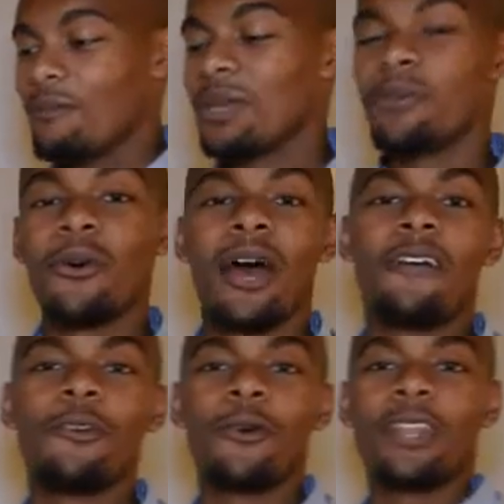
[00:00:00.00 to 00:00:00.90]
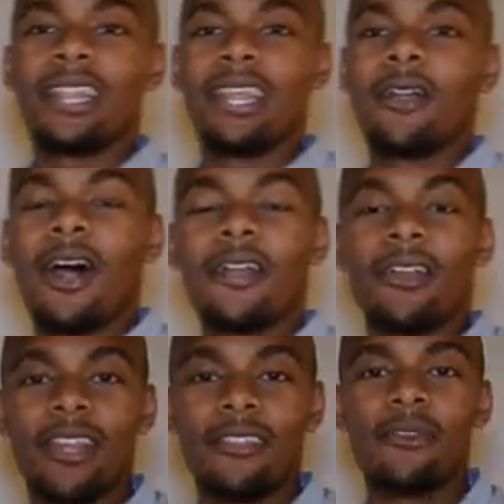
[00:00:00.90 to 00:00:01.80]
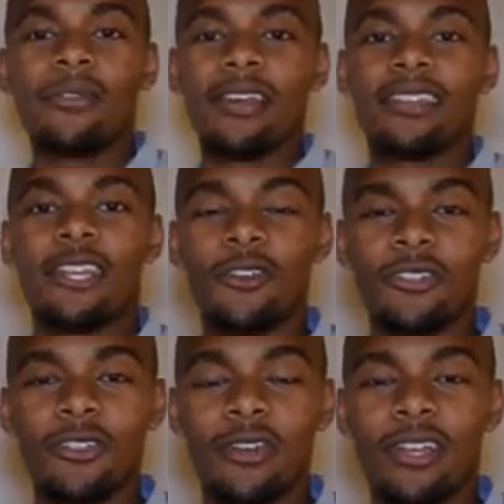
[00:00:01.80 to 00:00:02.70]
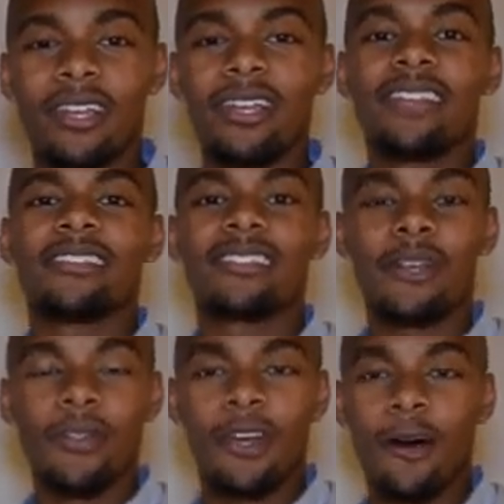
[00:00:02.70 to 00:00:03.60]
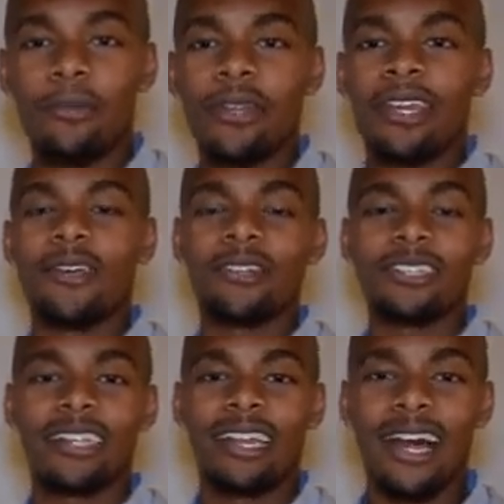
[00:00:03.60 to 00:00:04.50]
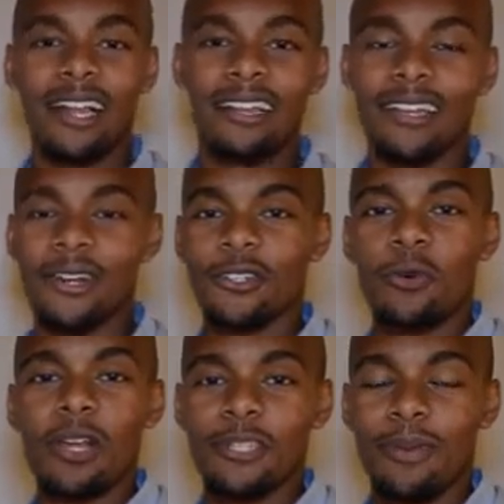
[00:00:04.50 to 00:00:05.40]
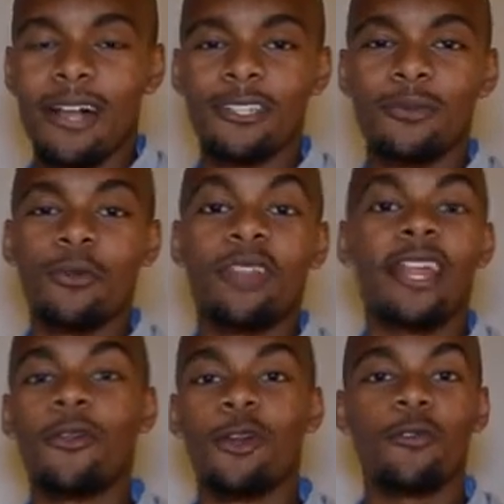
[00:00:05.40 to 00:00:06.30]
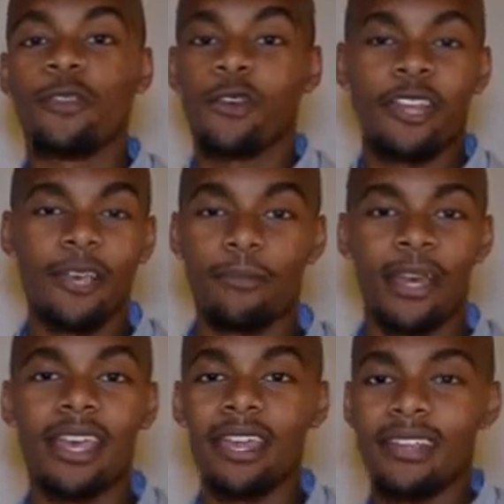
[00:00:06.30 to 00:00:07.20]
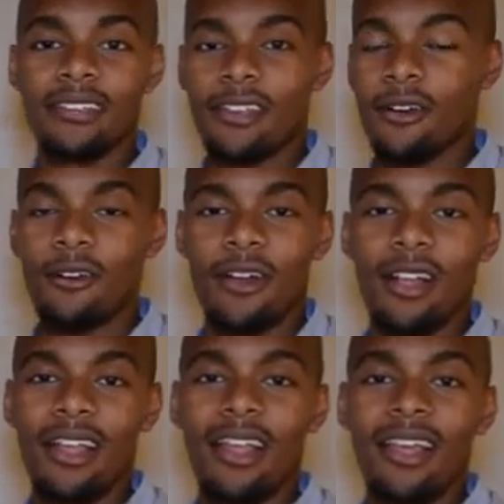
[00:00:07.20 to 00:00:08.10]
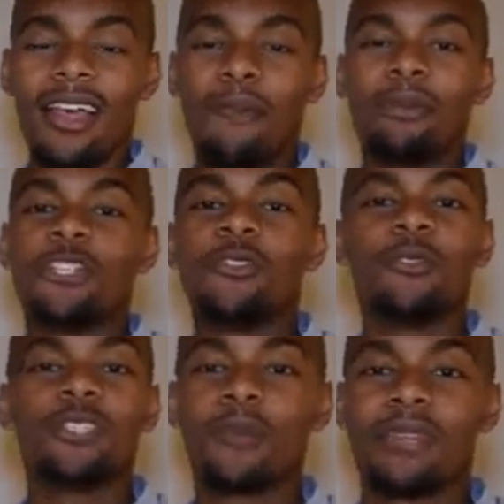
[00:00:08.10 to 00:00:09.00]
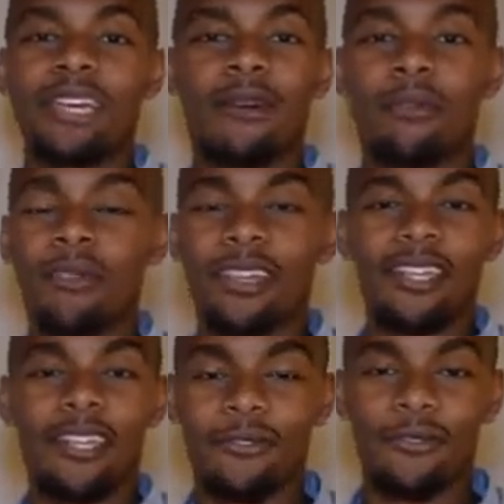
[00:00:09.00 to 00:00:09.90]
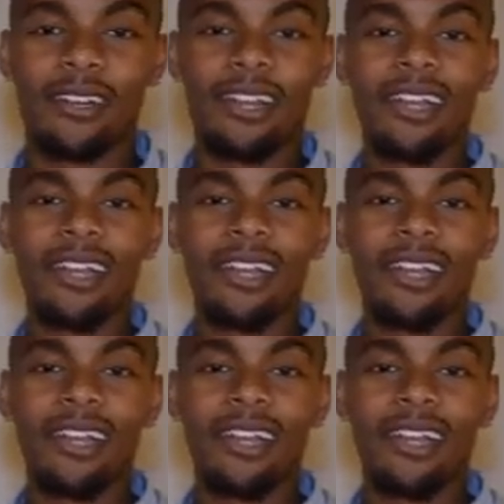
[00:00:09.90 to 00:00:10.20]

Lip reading: Everyone that are underneath you think that you're just gonna sell the company or just get out of there as quick as possible. They don't know if they're gonna get paid, etc. But you do something completely different.